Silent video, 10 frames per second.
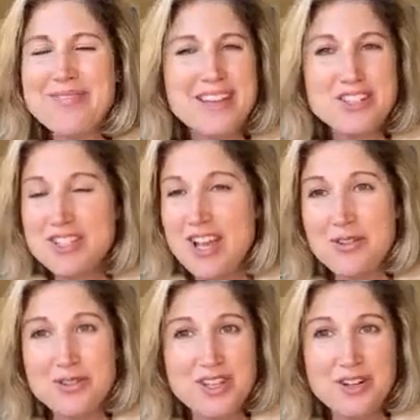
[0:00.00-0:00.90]
just
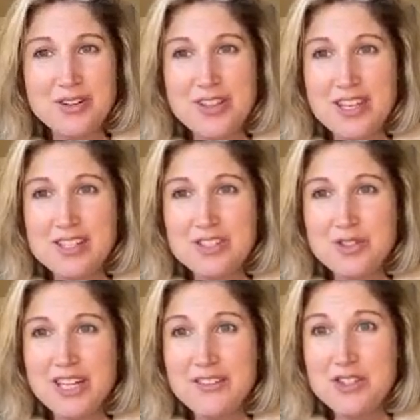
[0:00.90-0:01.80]
others that are in the
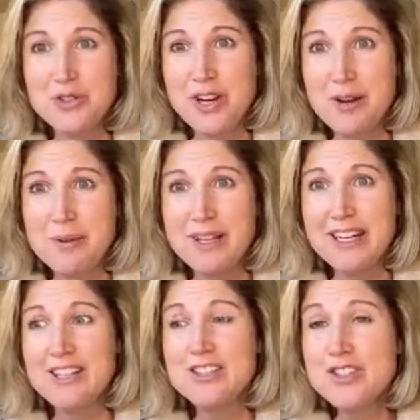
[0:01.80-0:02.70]
industry. It gives you
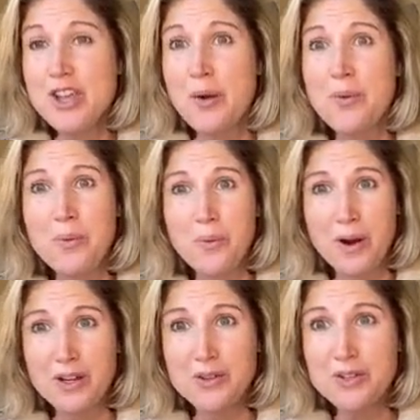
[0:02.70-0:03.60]
credibility. So what
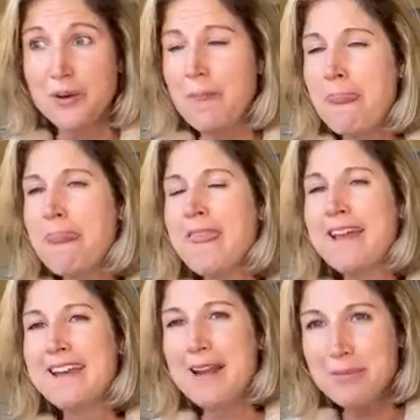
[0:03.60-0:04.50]
do?
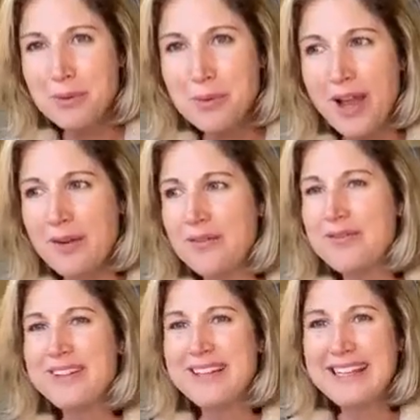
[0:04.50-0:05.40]
Number one,
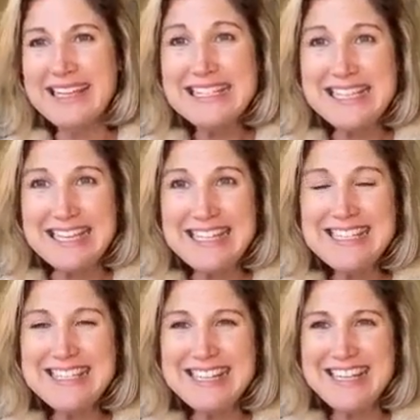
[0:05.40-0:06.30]

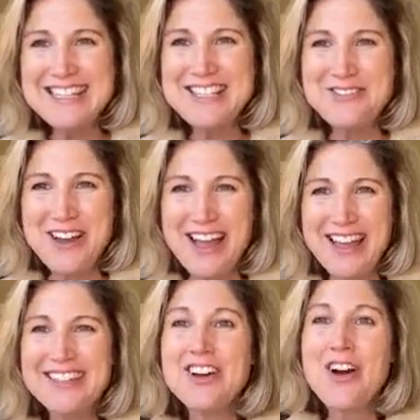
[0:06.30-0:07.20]
easiest is to
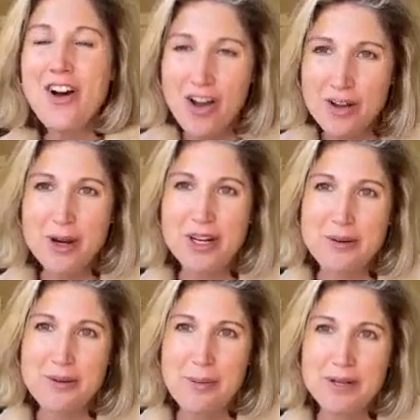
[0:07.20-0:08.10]
find on-market
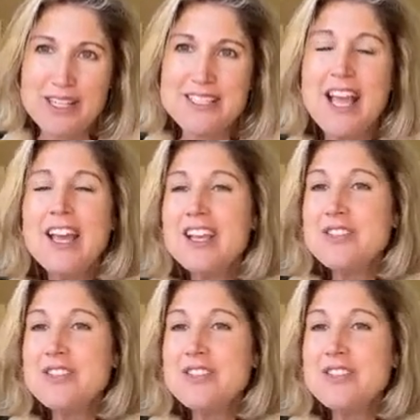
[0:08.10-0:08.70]
properties. So